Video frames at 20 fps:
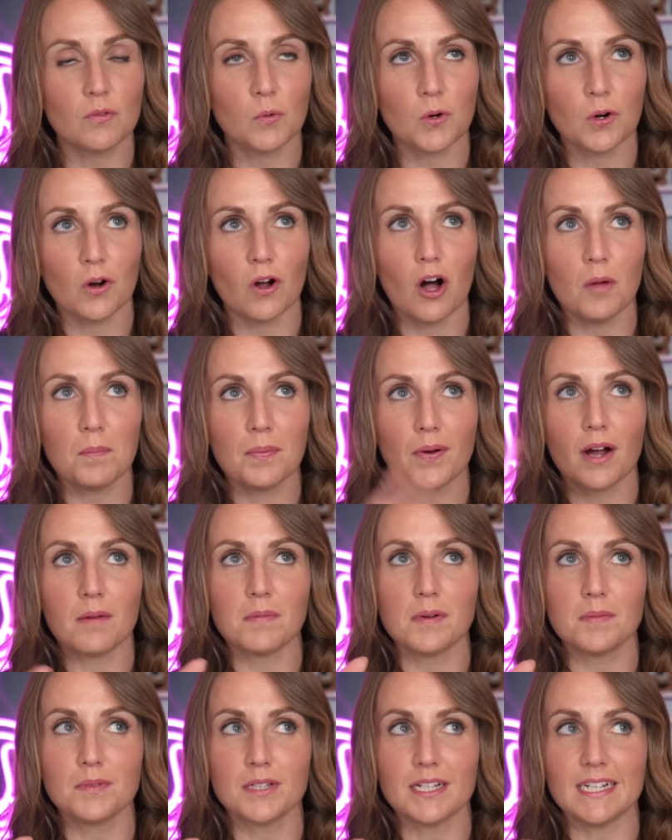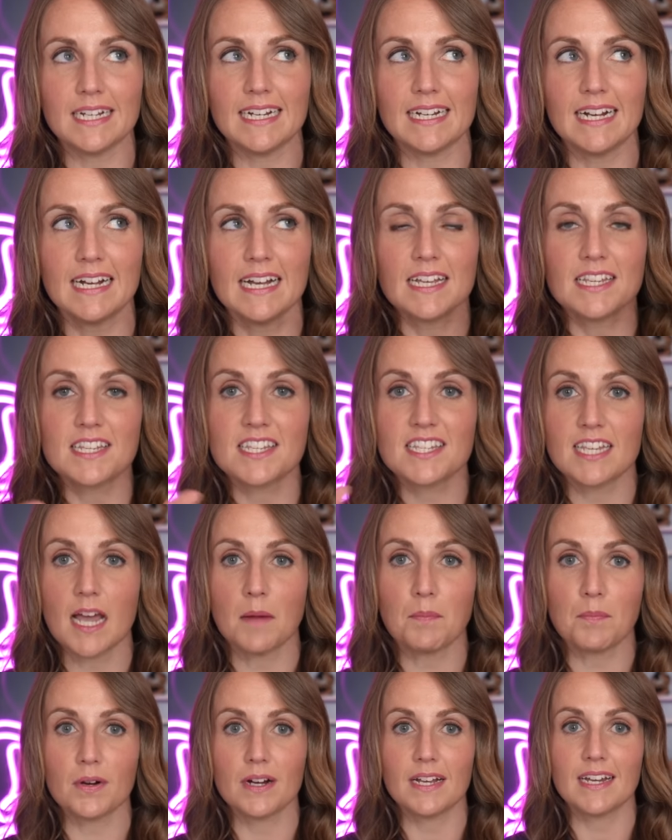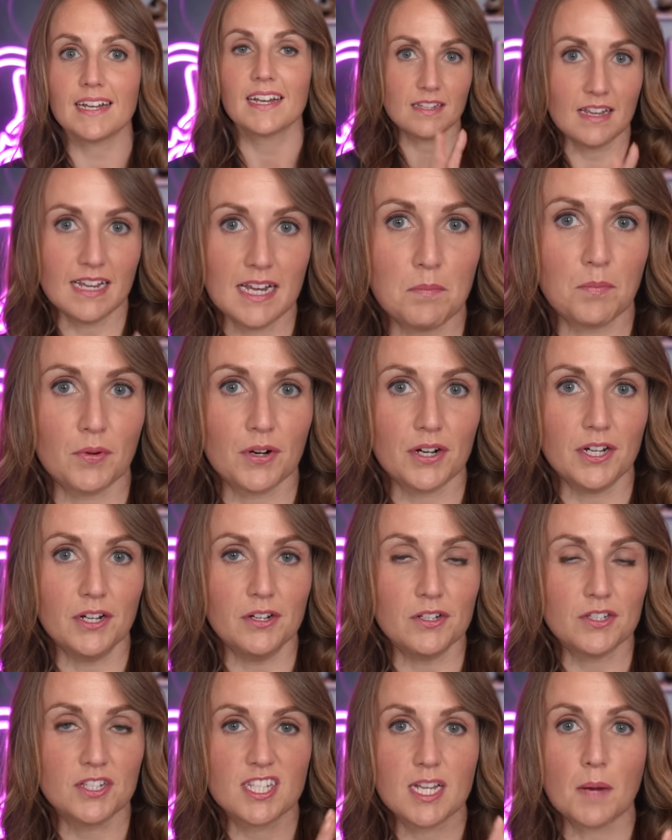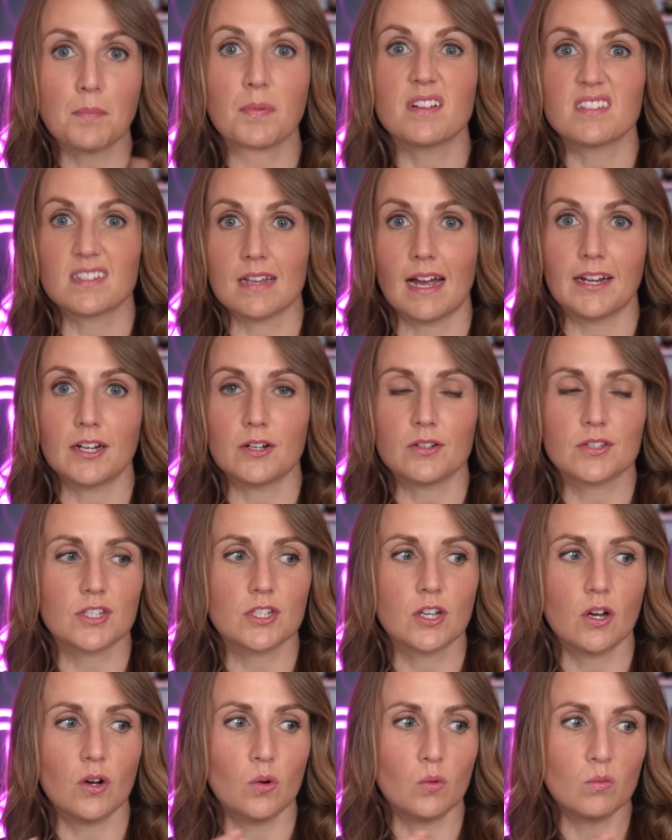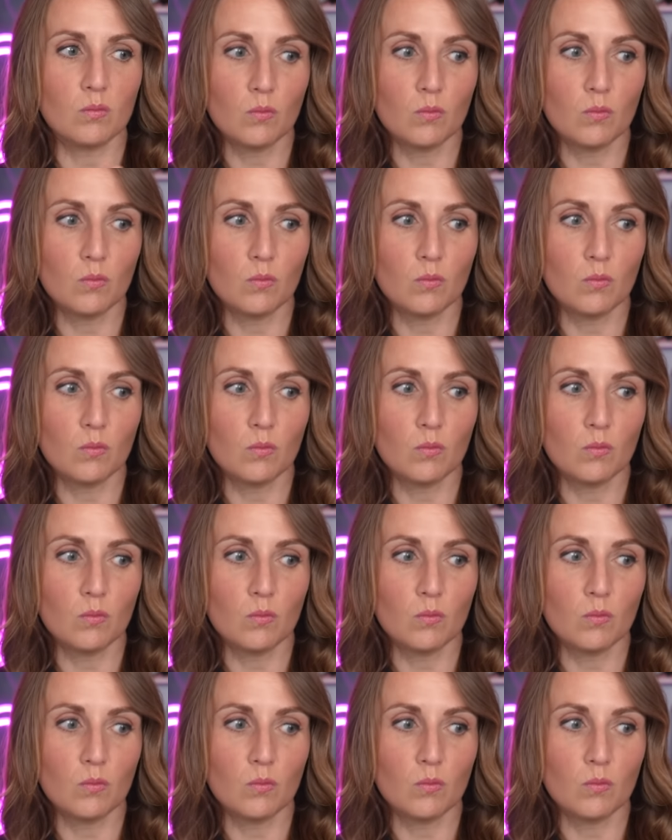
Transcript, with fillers: were all probably separate embryos, separate zygotes. So